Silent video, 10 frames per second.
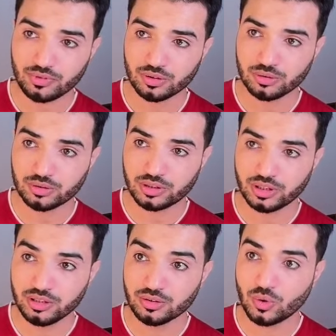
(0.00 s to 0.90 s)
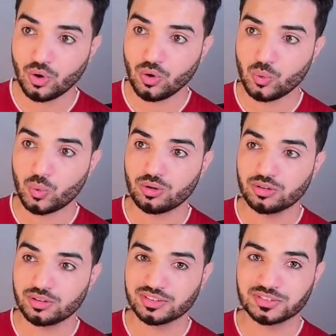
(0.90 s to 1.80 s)
okay oh
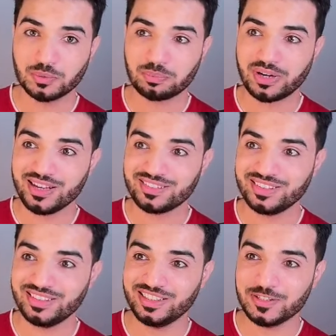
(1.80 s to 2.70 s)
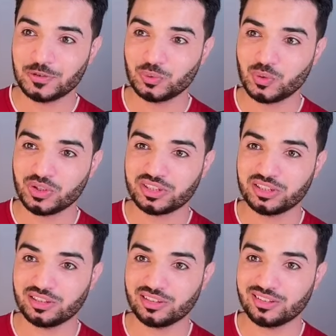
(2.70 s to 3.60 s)
surprisingly it's
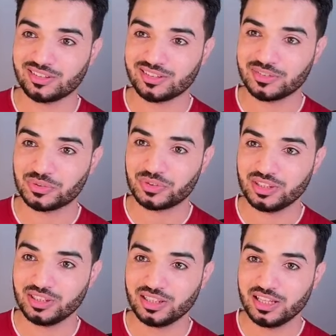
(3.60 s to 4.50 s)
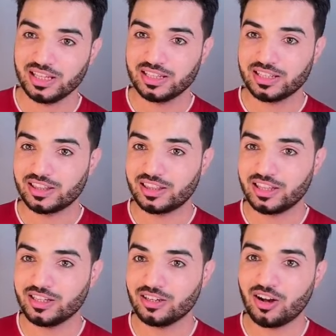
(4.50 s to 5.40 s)
working you see
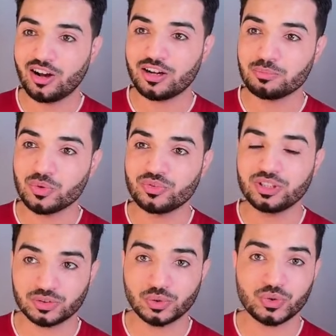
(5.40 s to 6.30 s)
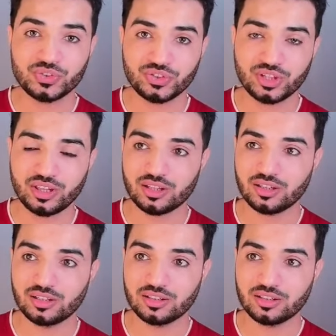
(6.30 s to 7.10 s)
they are moving towards each other